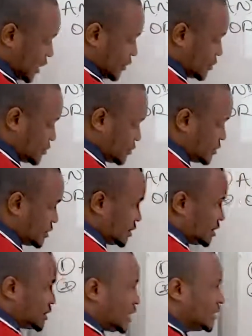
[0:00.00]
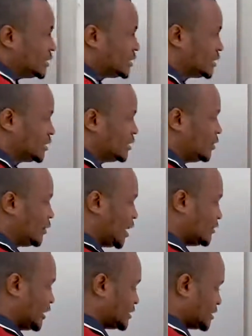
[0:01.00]
that was used initially
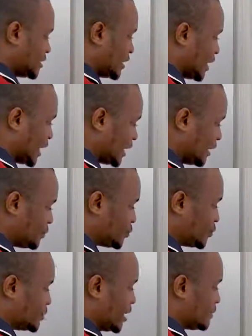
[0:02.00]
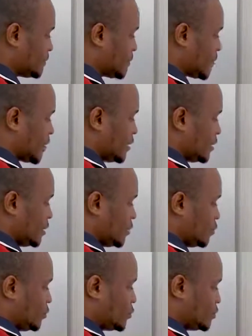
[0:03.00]
while writing the ladder program.
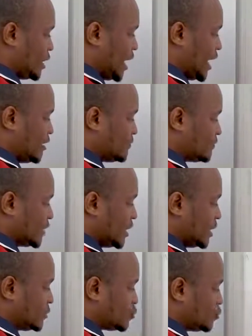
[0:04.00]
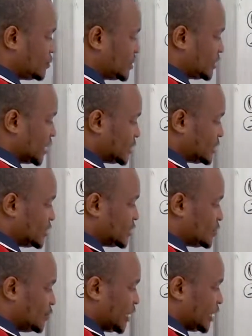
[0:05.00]
We could have two states
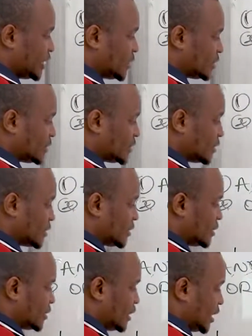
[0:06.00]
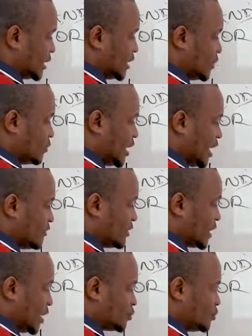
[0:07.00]
this way, and then we'll have
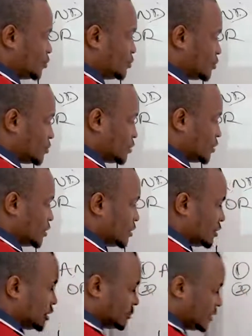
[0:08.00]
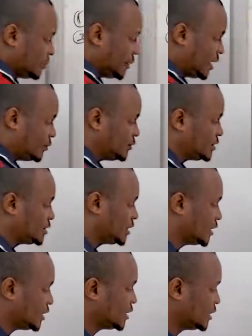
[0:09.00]
an output. Remember, we
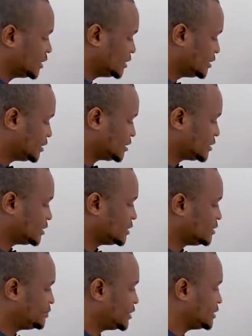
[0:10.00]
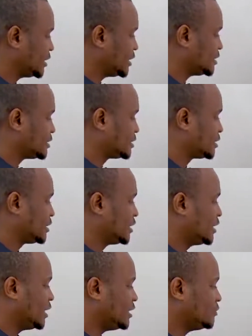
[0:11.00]
say this represents
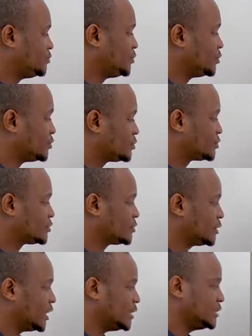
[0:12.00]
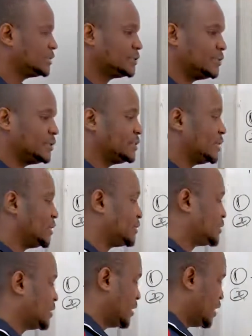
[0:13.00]
inputs and this represents